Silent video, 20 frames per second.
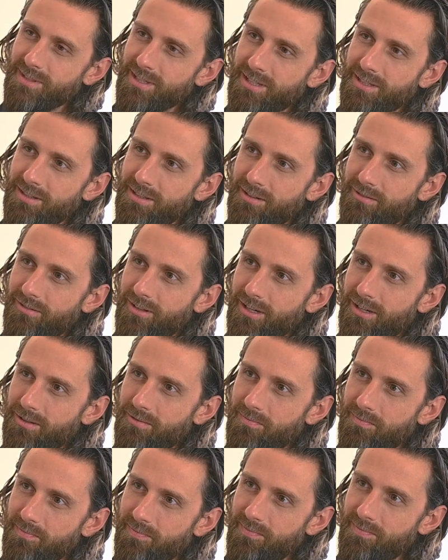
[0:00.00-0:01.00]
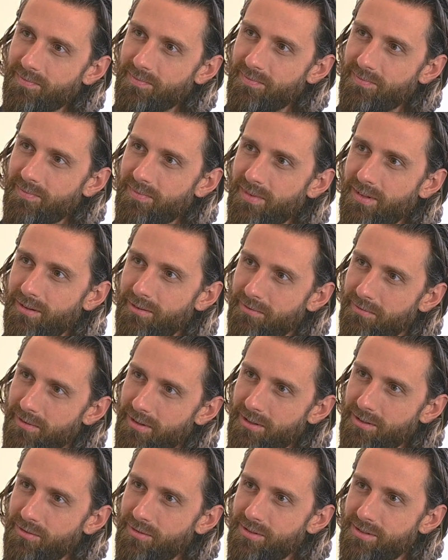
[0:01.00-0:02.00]
i love that yeah yeah.
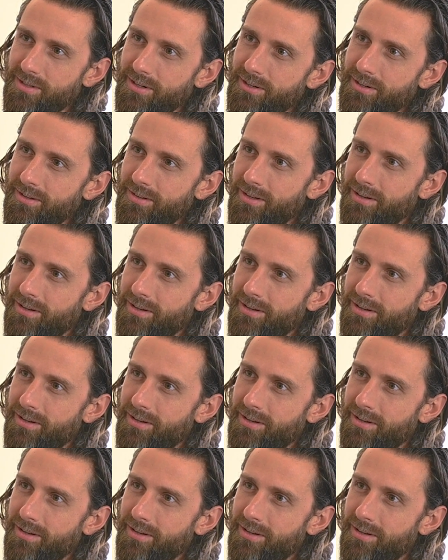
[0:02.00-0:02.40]
Thanks for sharing